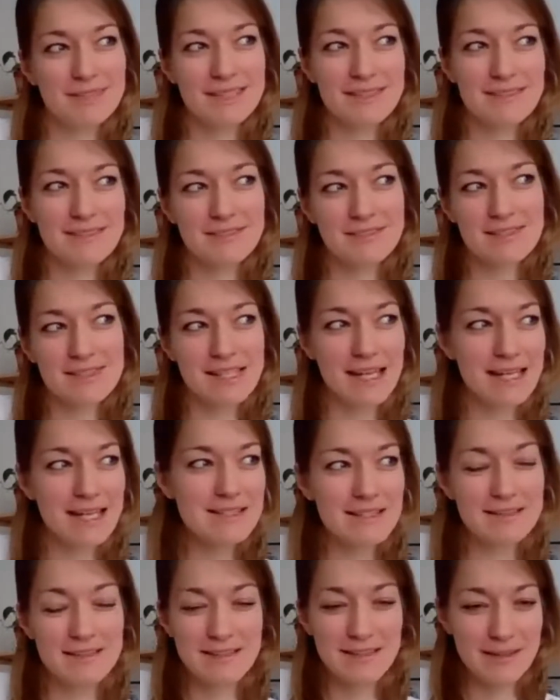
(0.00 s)

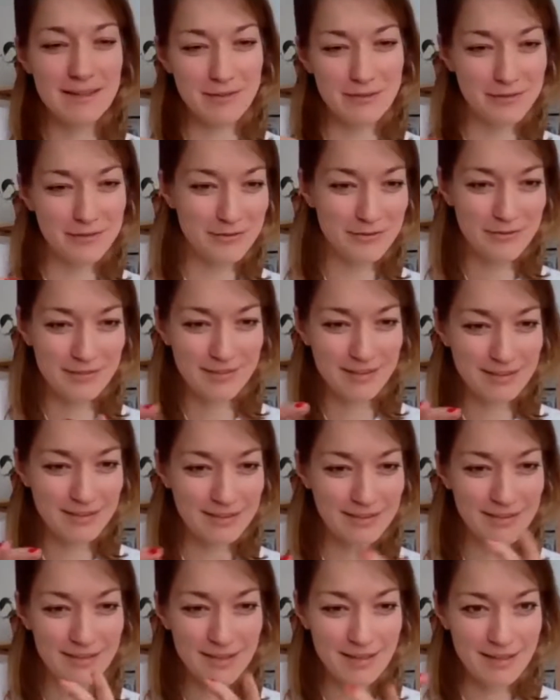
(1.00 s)
sensitive
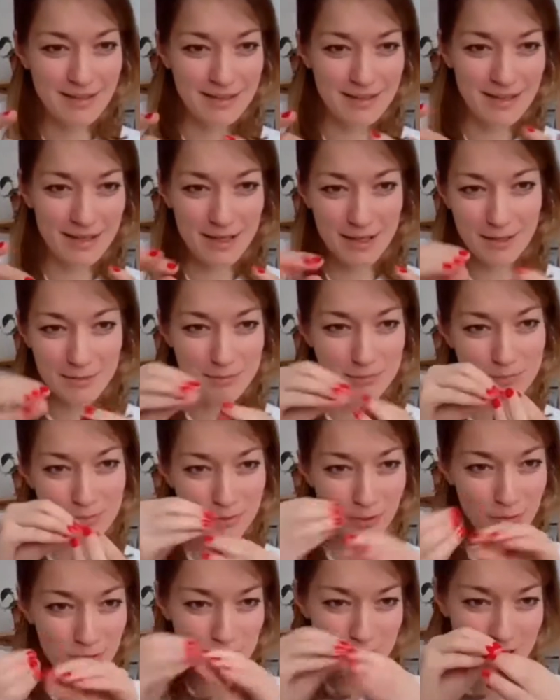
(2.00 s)

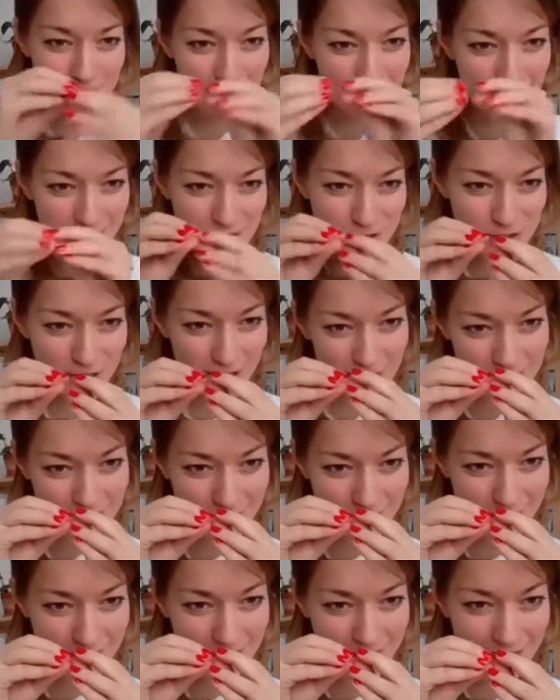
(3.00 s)
approaching each
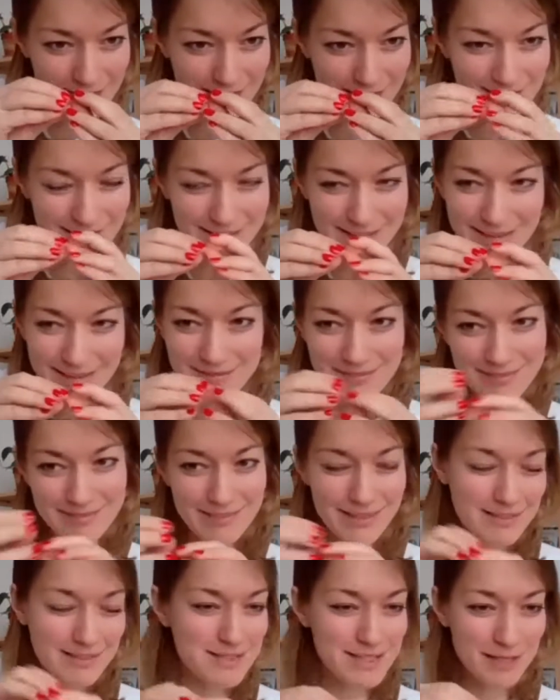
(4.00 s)
other,
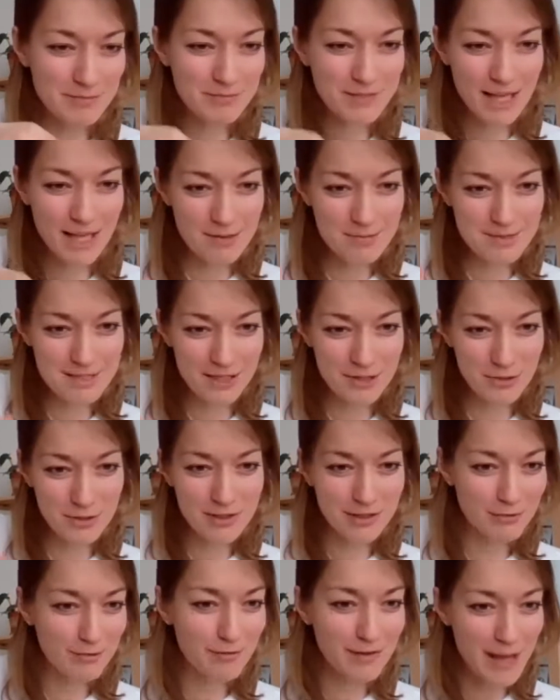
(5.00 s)
and sometimes I
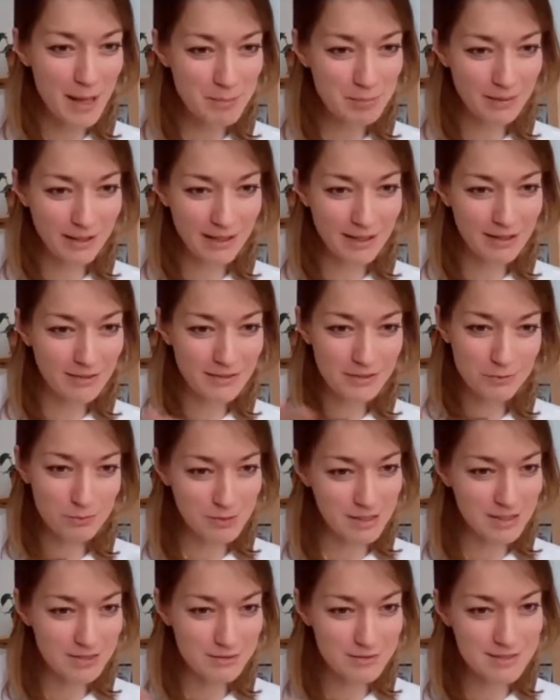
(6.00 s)
heard a flapping on the
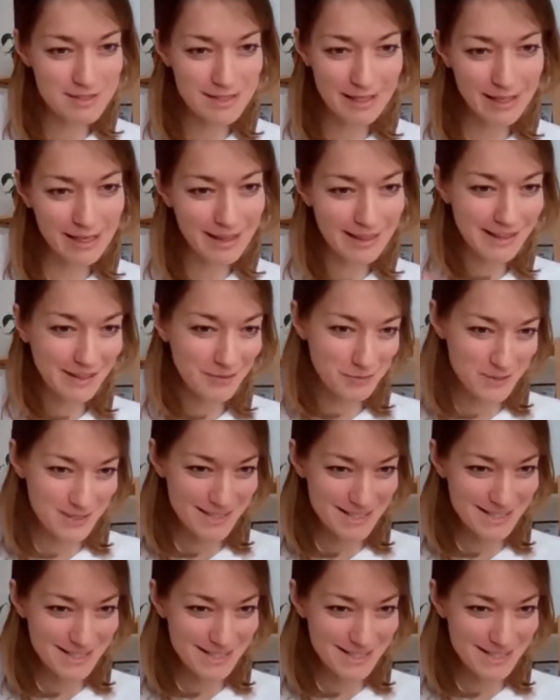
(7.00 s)
windowsill, and that was